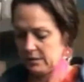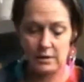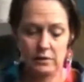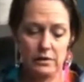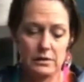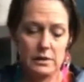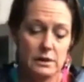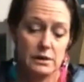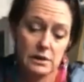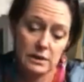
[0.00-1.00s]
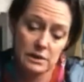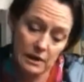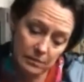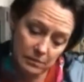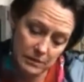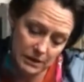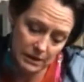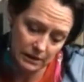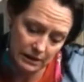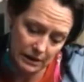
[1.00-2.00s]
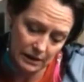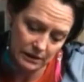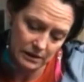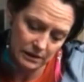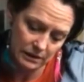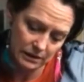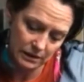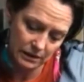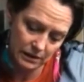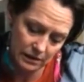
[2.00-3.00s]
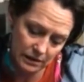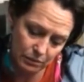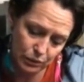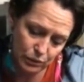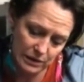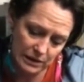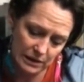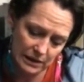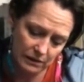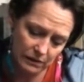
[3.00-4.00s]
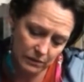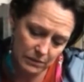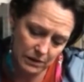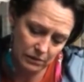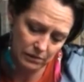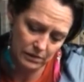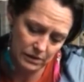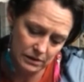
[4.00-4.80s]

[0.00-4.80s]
So Francis is just emptying that porcelain out of the mould.